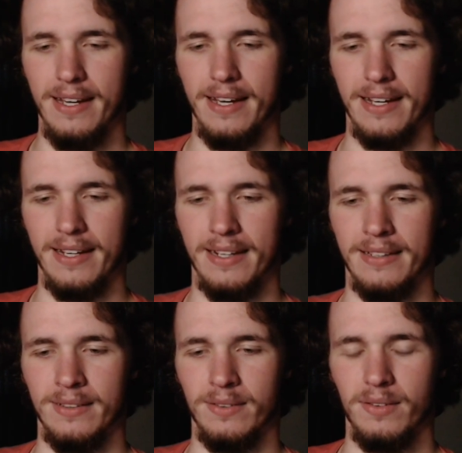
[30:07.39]

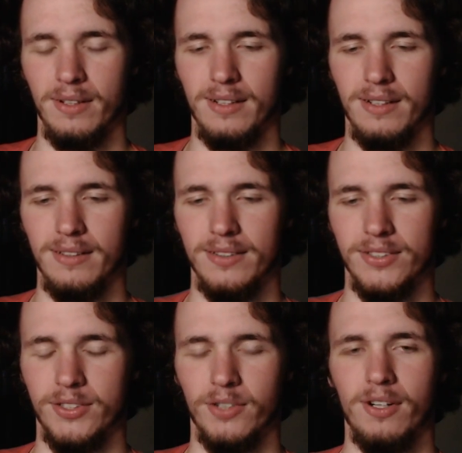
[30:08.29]
and
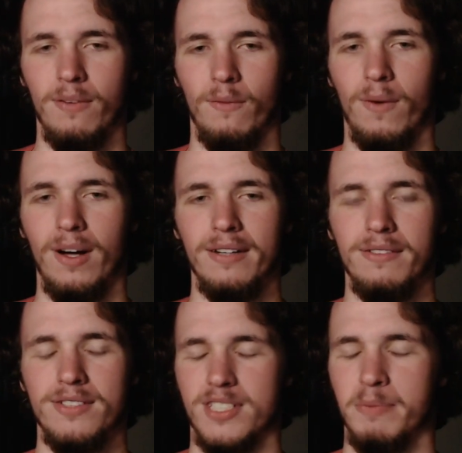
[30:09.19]
it
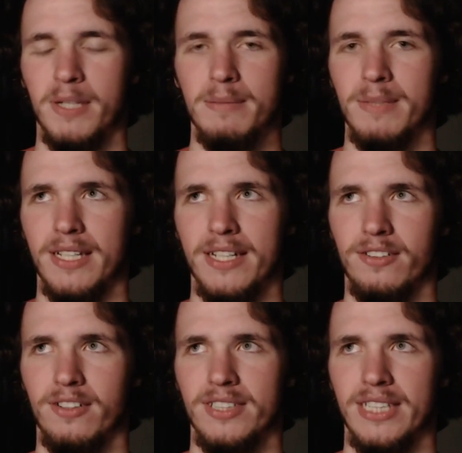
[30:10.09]
was explained to me
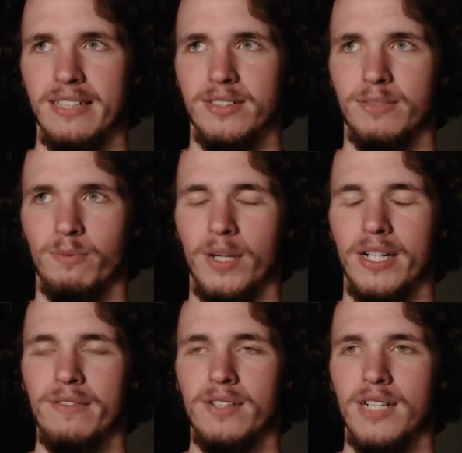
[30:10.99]
later on that
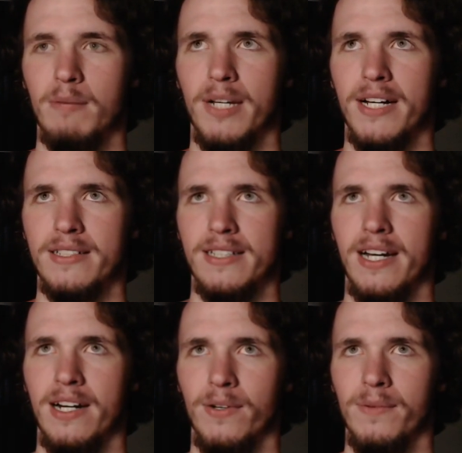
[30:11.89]
whenever I blacked
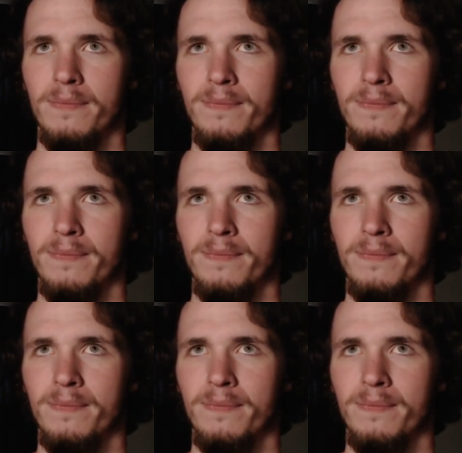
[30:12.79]
out,